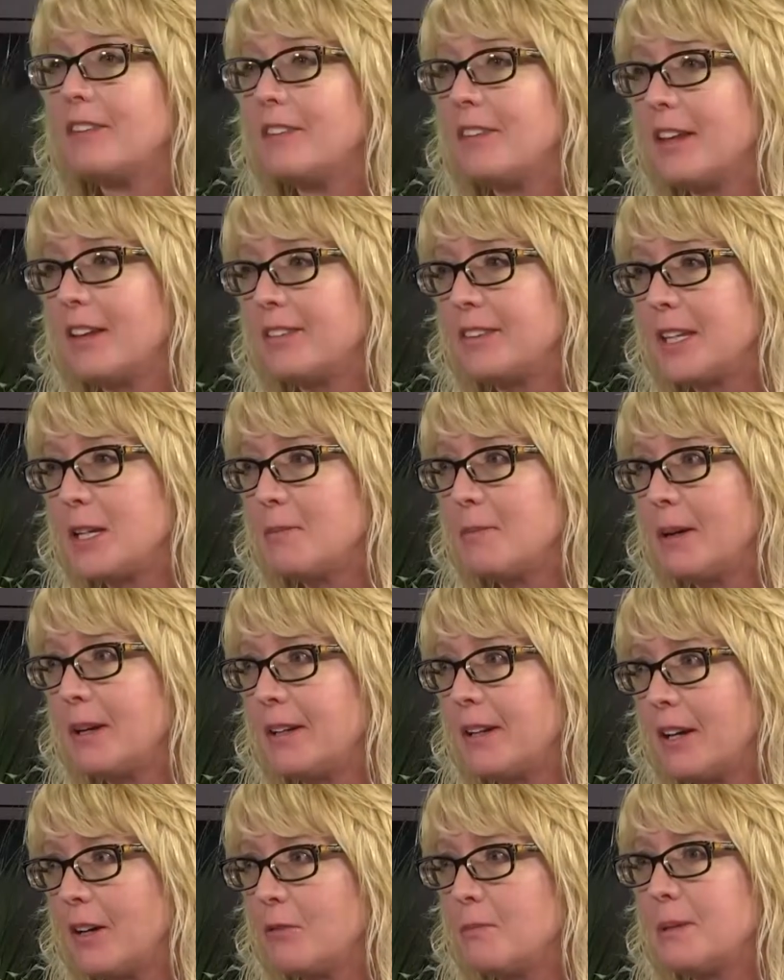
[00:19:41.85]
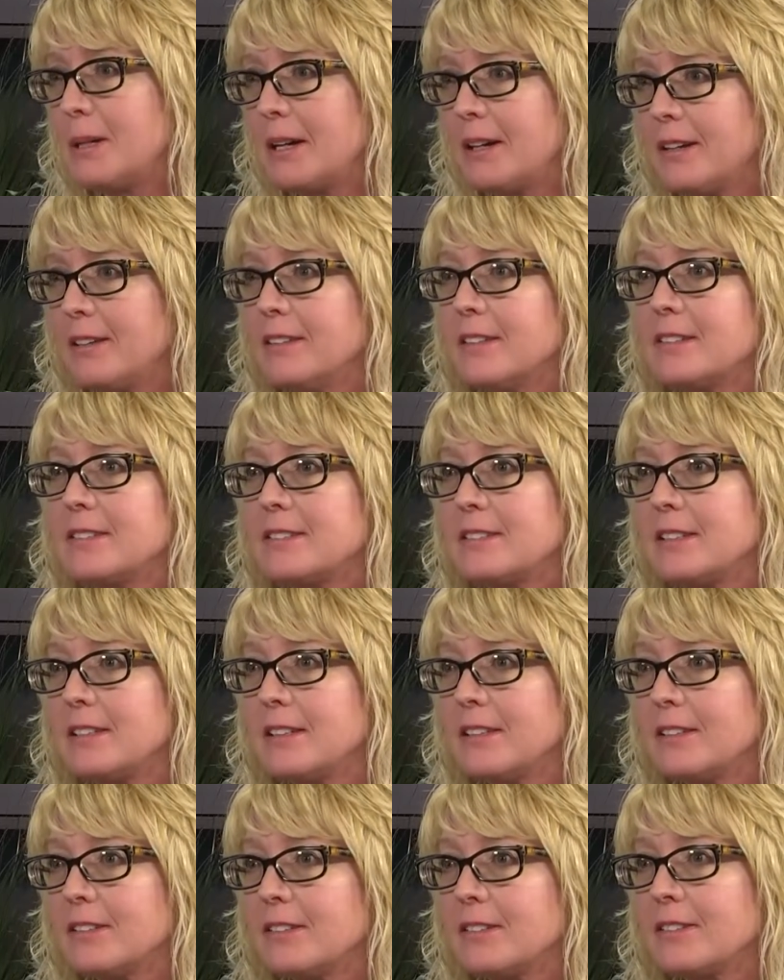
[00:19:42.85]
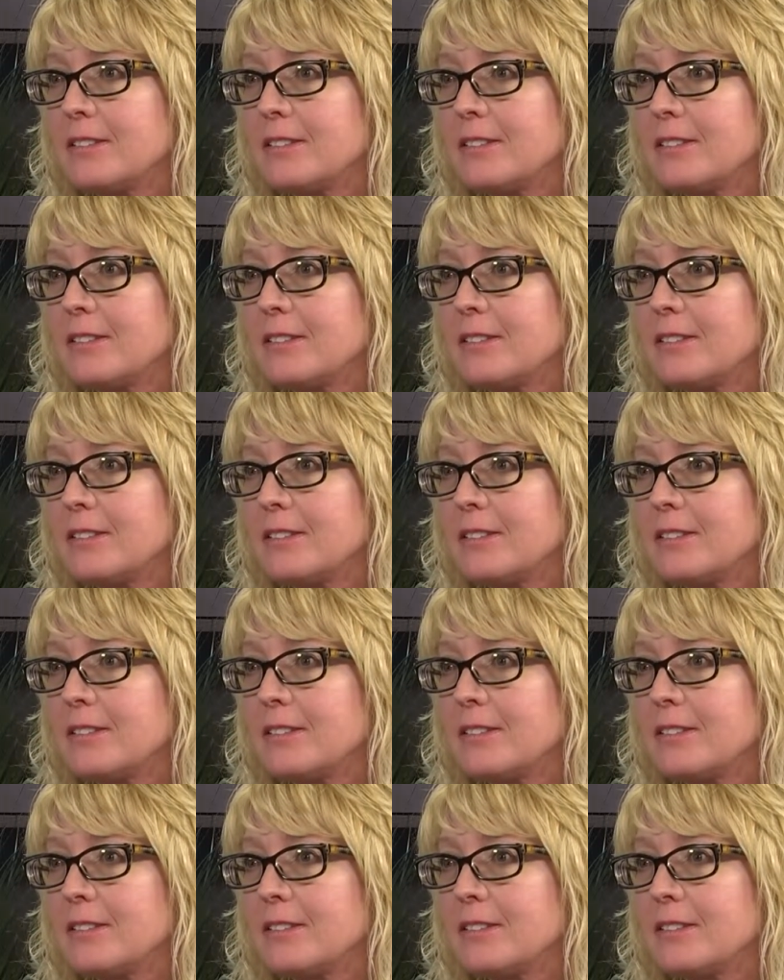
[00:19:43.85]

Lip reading: that they might have behind the scenes.